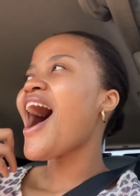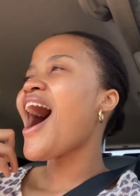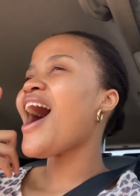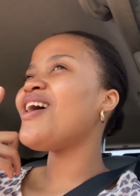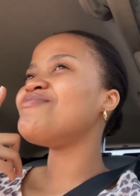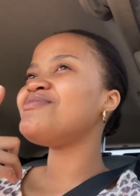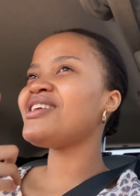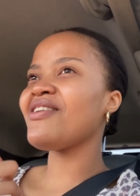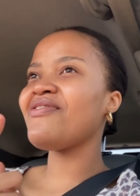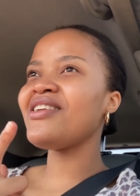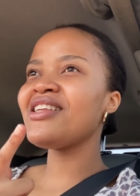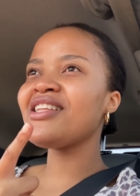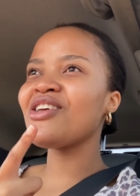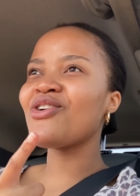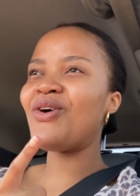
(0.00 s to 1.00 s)
I'm
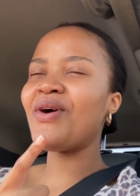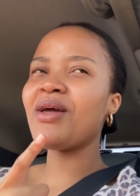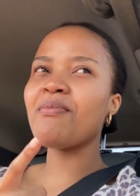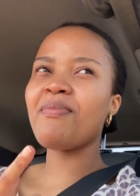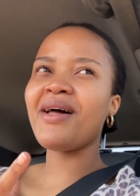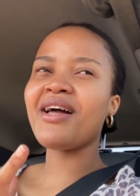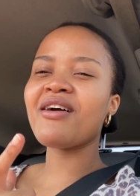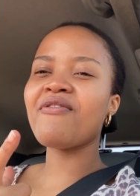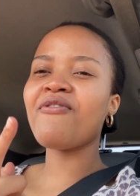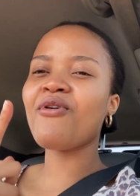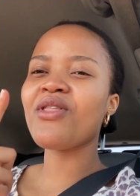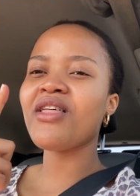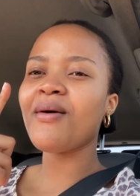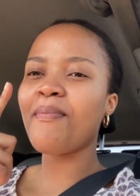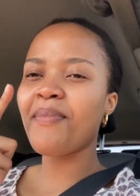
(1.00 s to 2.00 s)
definitely going back for
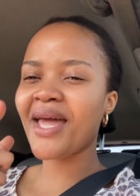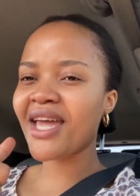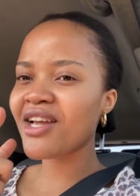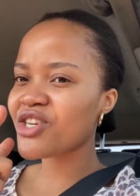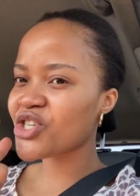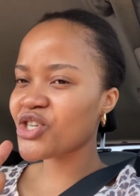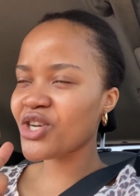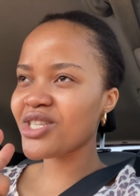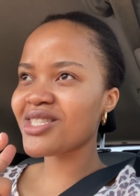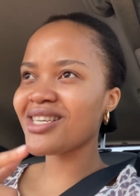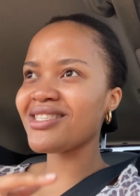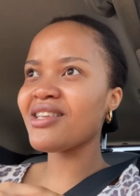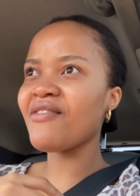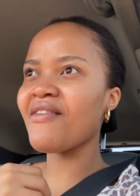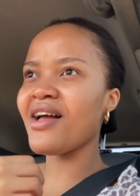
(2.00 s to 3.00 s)
the pink shirts
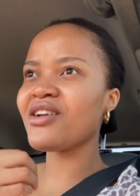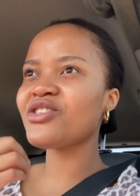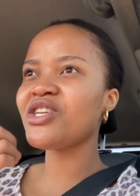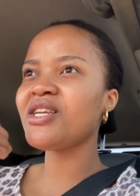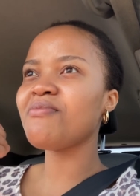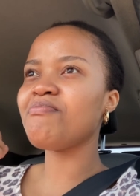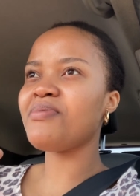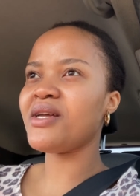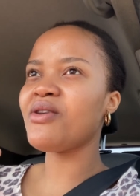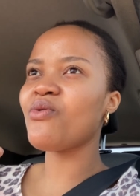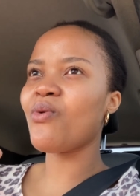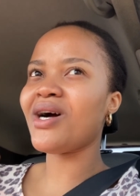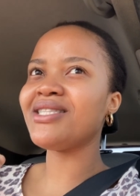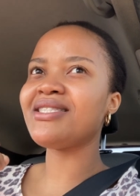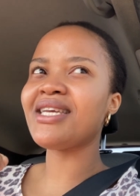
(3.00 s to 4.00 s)
because I've actually been
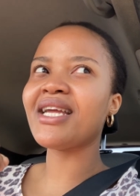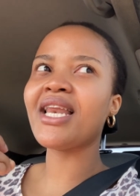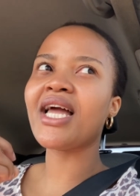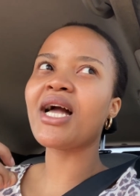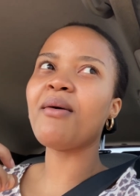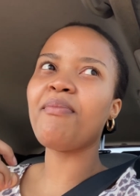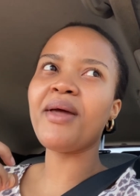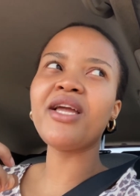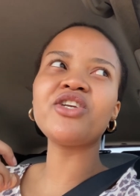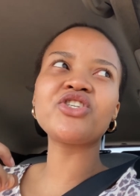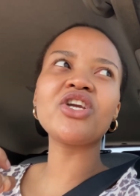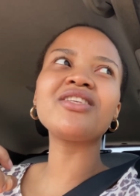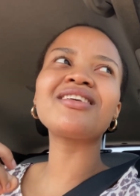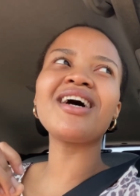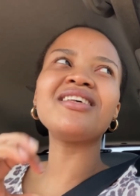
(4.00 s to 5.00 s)
wanting like a pink
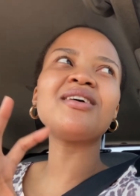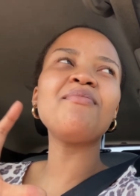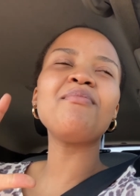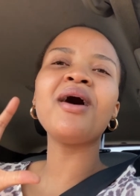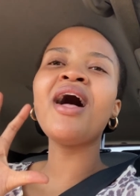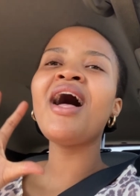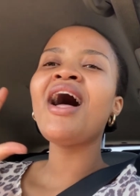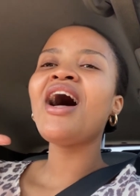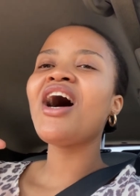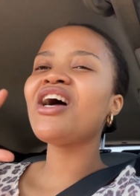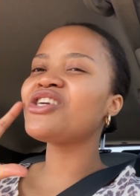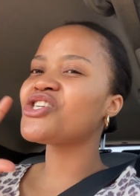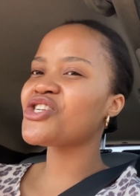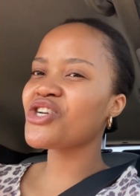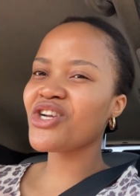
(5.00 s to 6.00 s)
shirt because I'm a
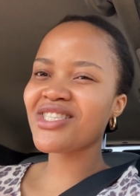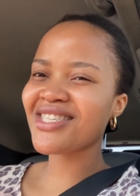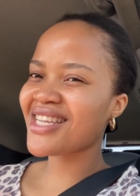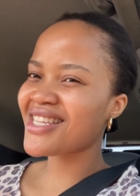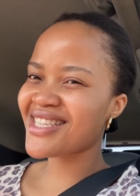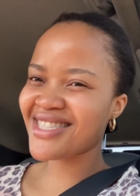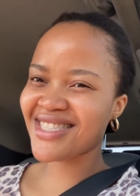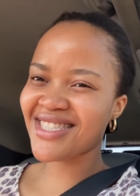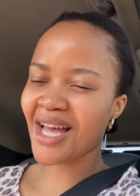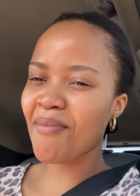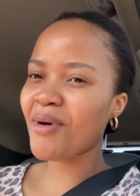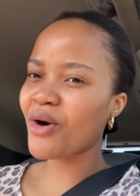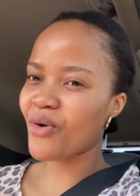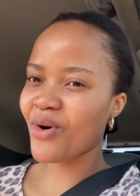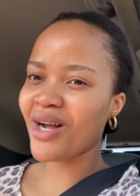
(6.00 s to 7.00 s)
shirt type
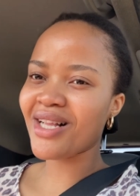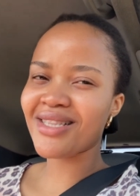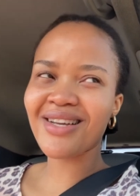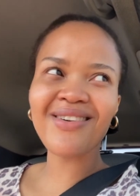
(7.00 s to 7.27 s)
of girl.